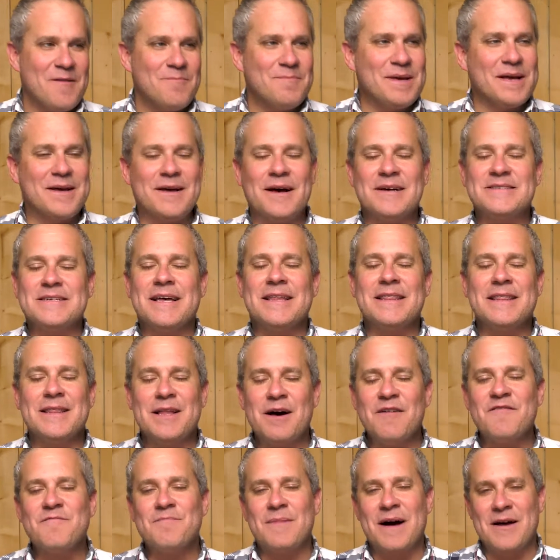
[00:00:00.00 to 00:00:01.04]
because I
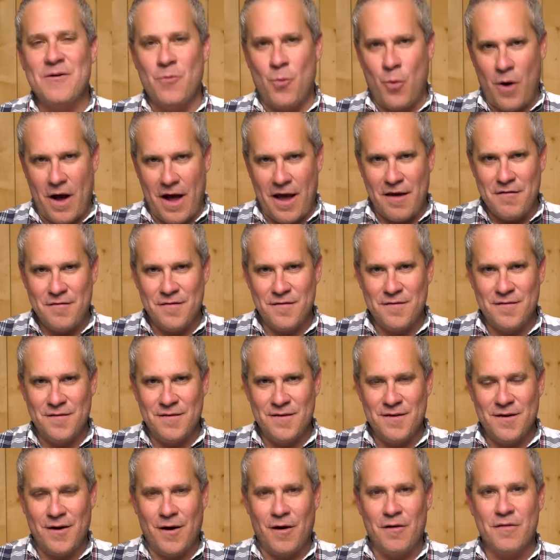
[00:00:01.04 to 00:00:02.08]
love my wife
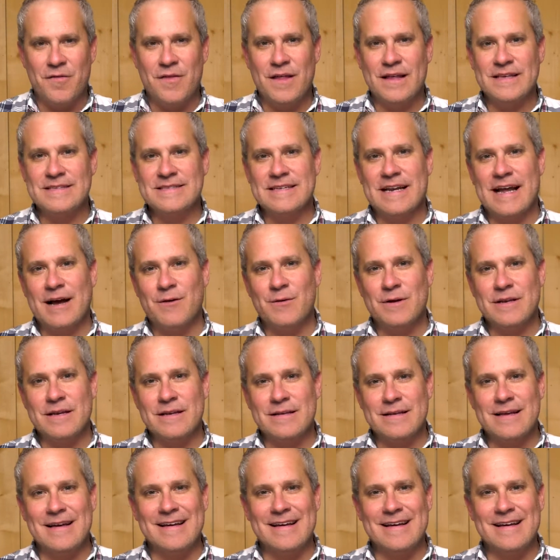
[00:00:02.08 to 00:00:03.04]
are things that I would.